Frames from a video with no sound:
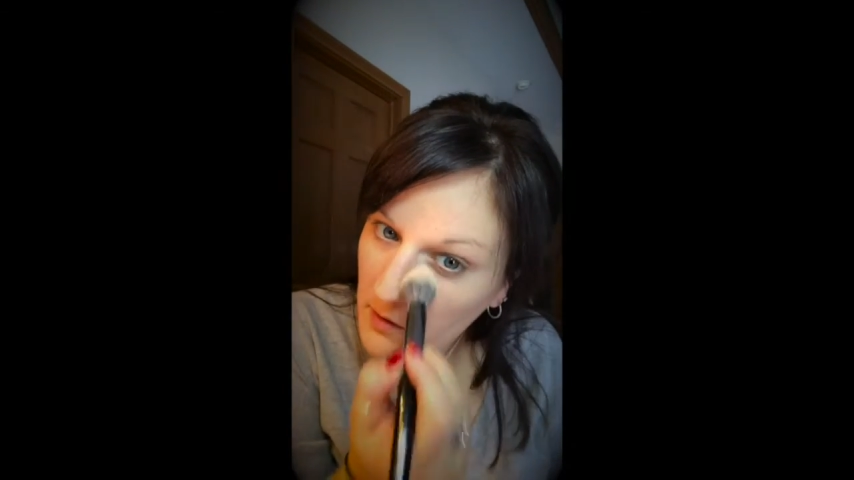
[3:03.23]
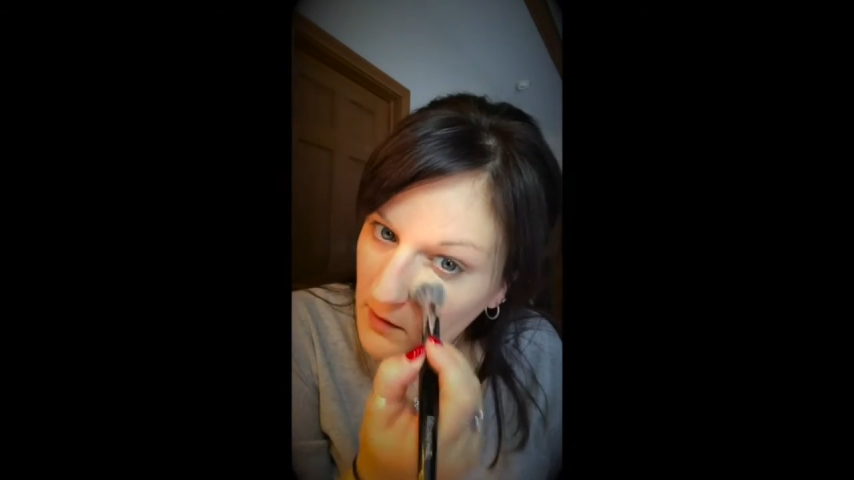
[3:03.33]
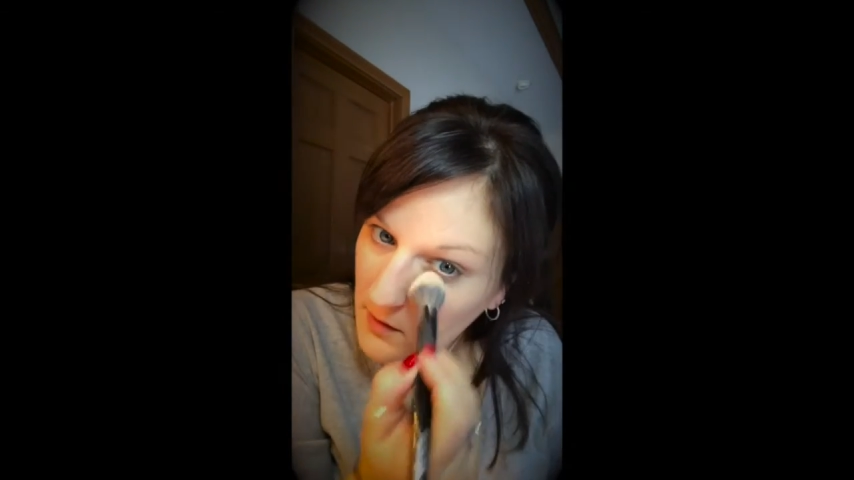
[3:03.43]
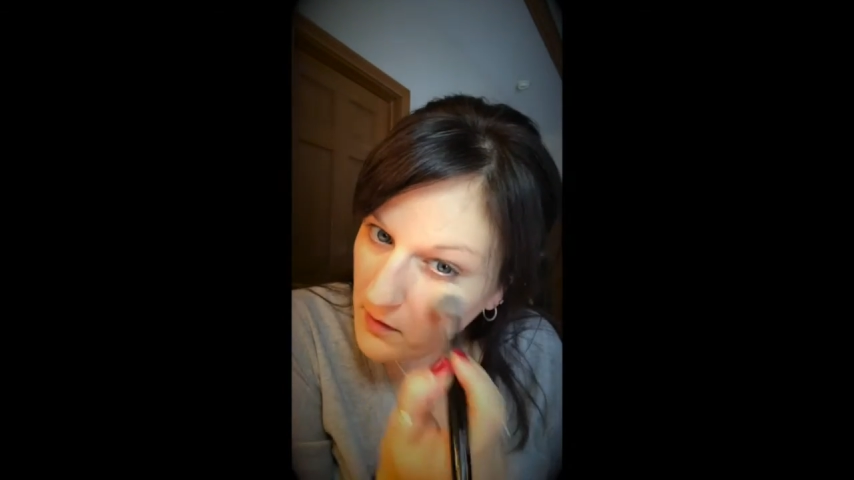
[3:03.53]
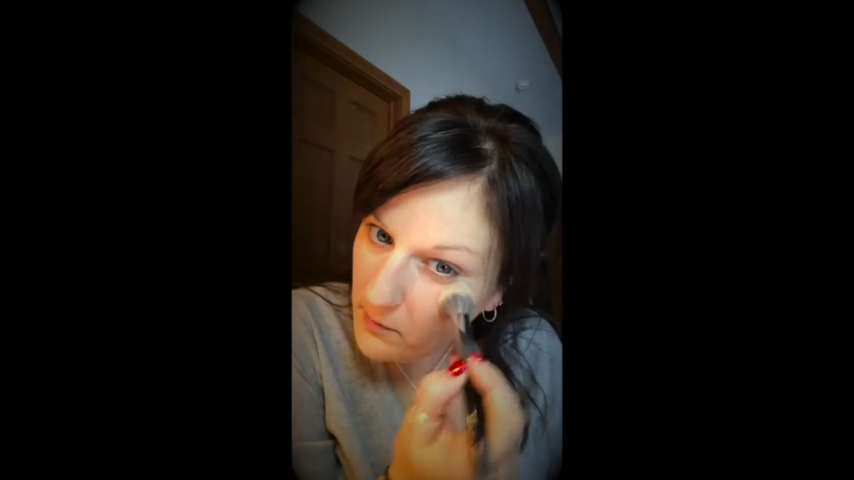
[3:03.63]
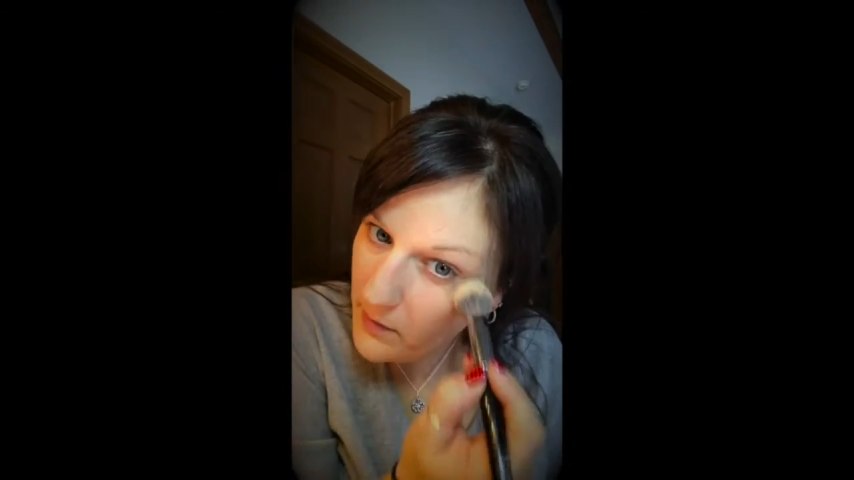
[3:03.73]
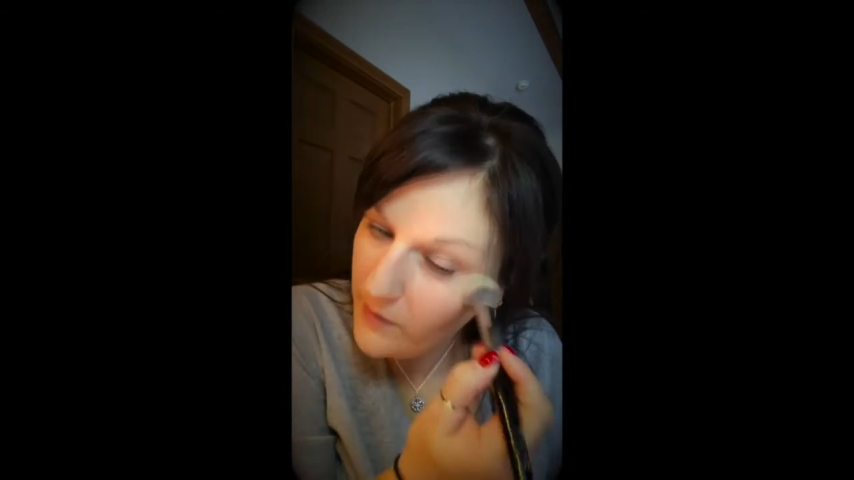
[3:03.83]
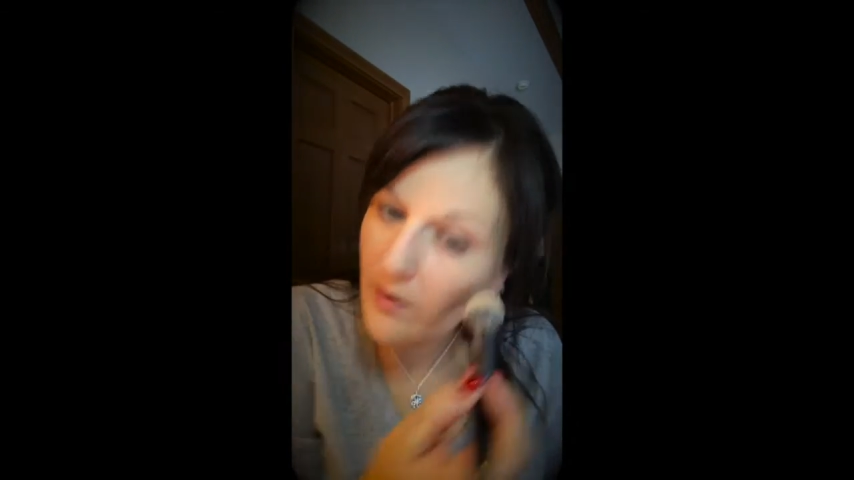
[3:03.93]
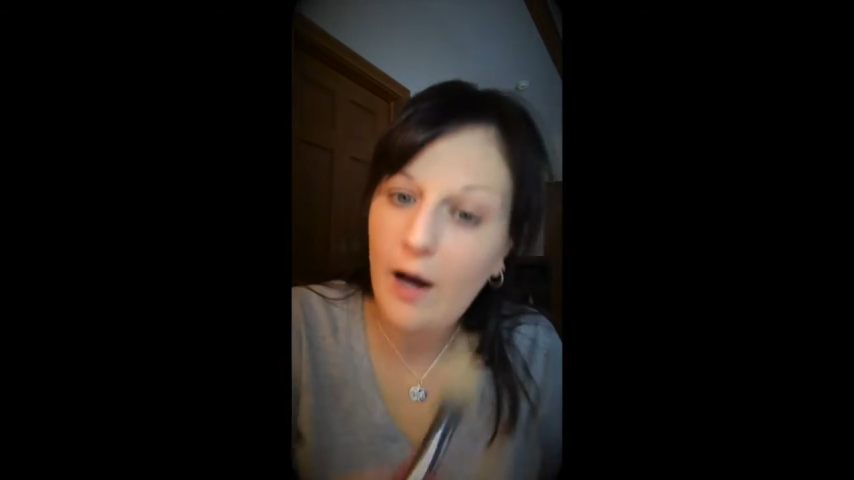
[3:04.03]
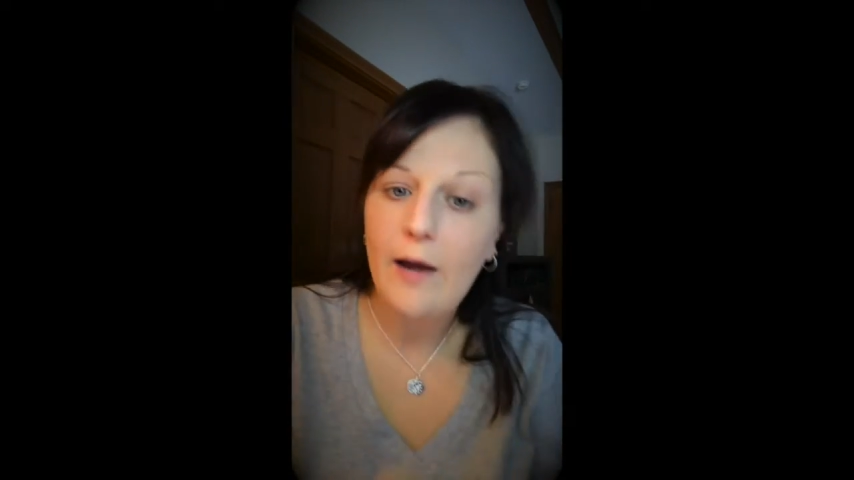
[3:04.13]
little bit
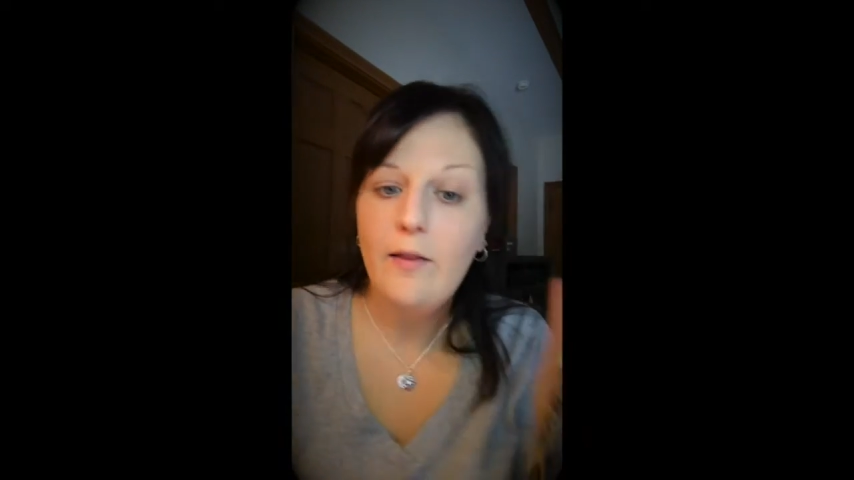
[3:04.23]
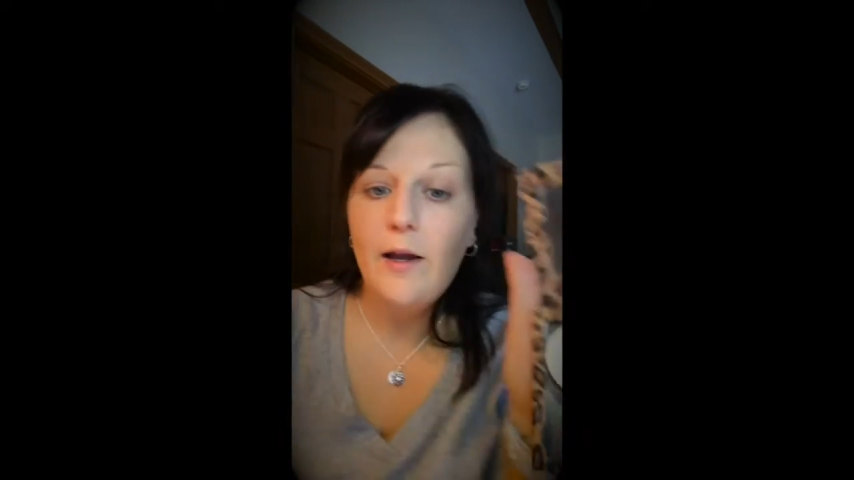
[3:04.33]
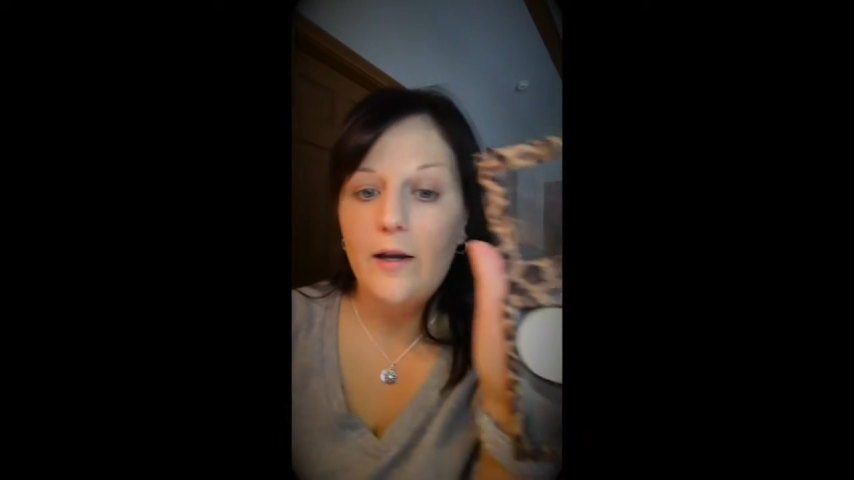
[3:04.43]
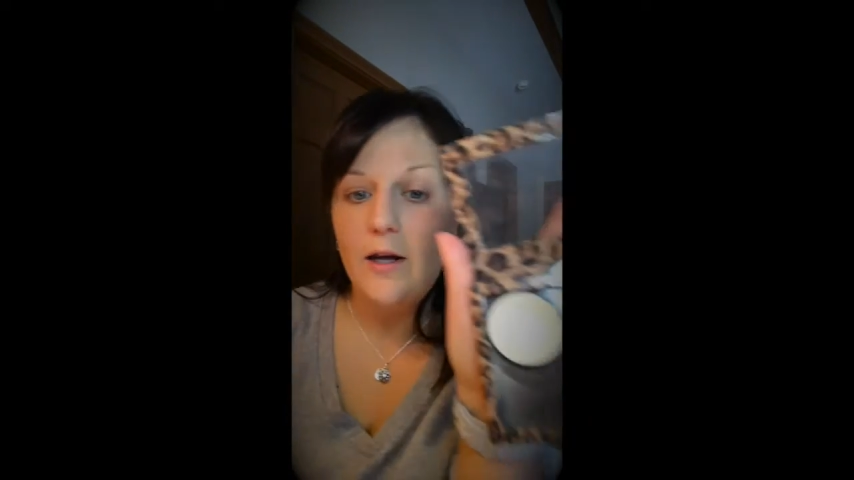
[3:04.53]
of a highlight,